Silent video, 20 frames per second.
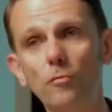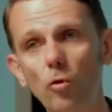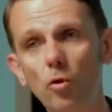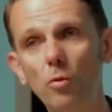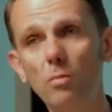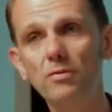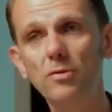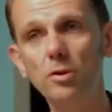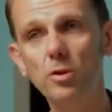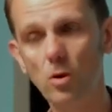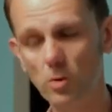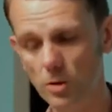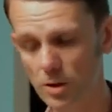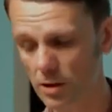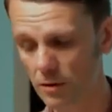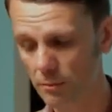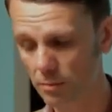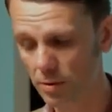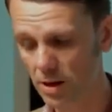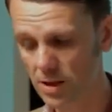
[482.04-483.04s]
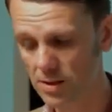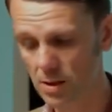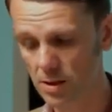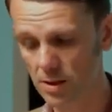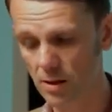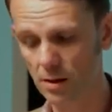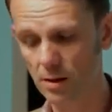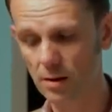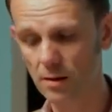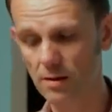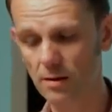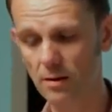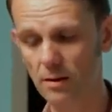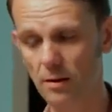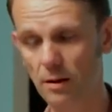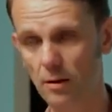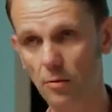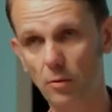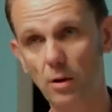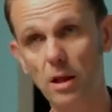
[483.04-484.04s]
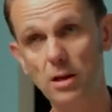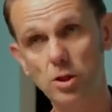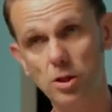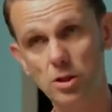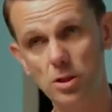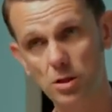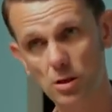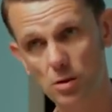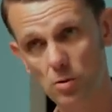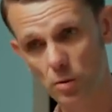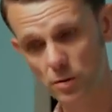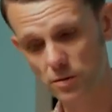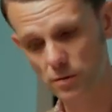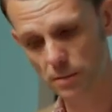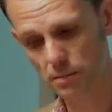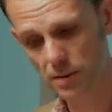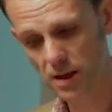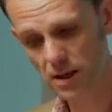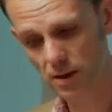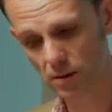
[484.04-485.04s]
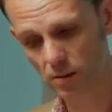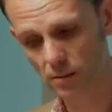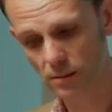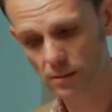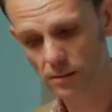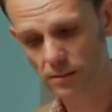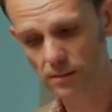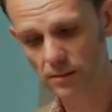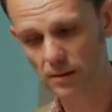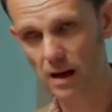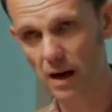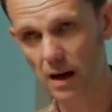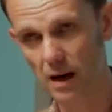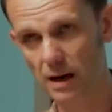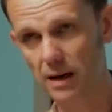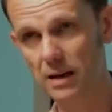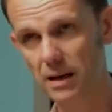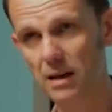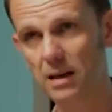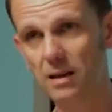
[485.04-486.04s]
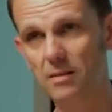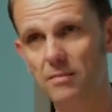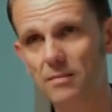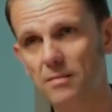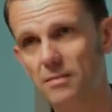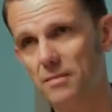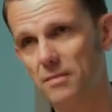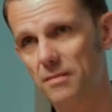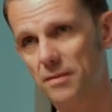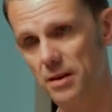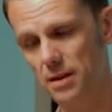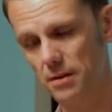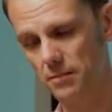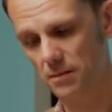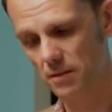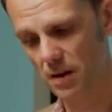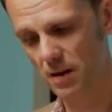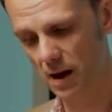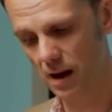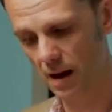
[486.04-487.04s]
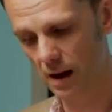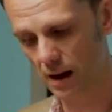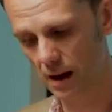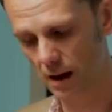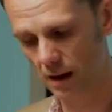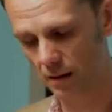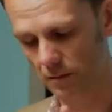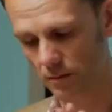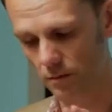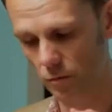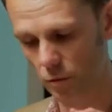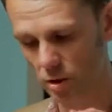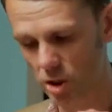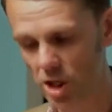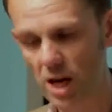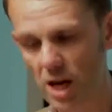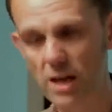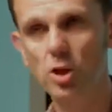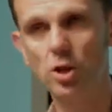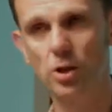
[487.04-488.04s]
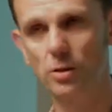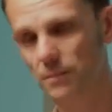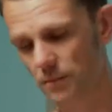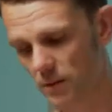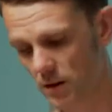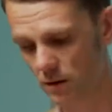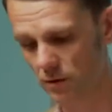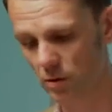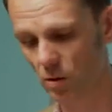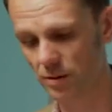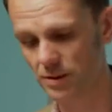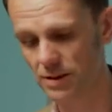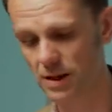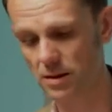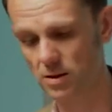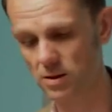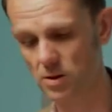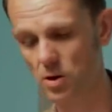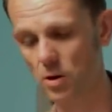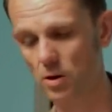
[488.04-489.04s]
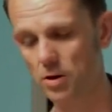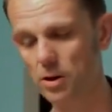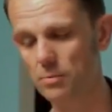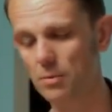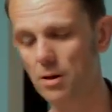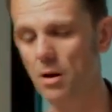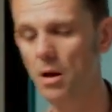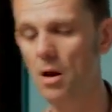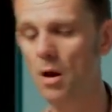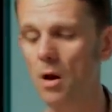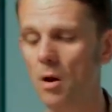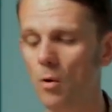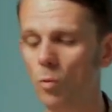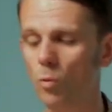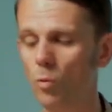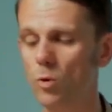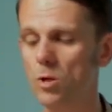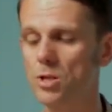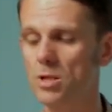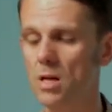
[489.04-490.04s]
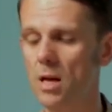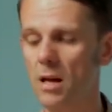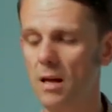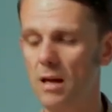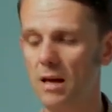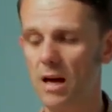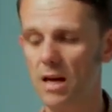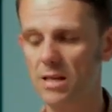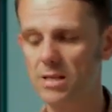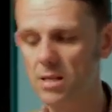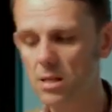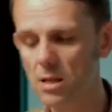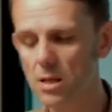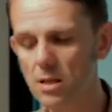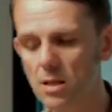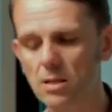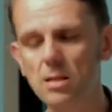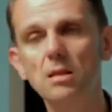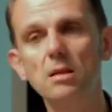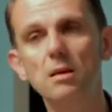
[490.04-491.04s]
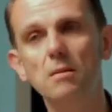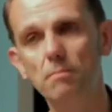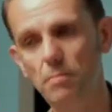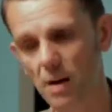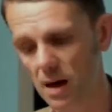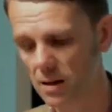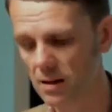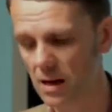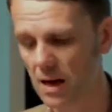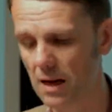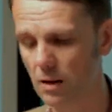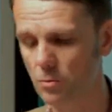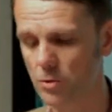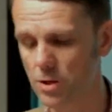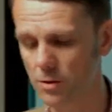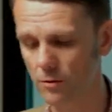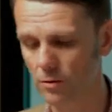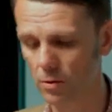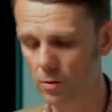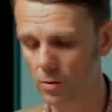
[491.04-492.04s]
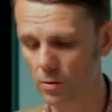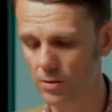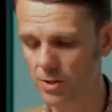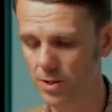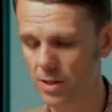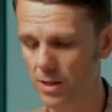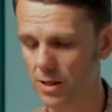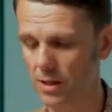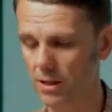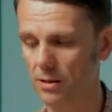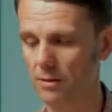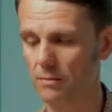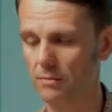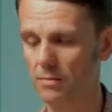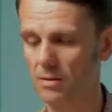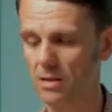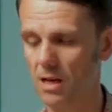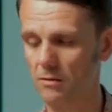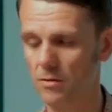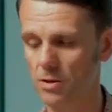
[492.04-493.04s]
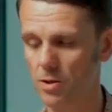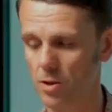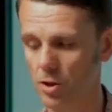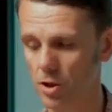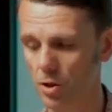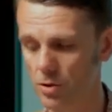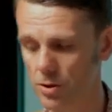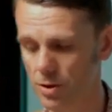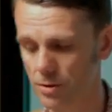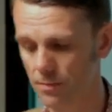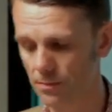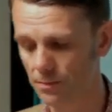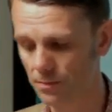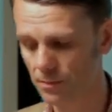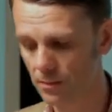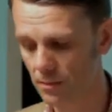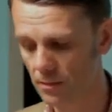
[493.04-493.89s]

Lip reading: form of the doctrine of precedent in relation to the Court of Appeal, i.e. the rejection of Lord Denning's argument, was asserted by the House of Lords in Davis and Johnson.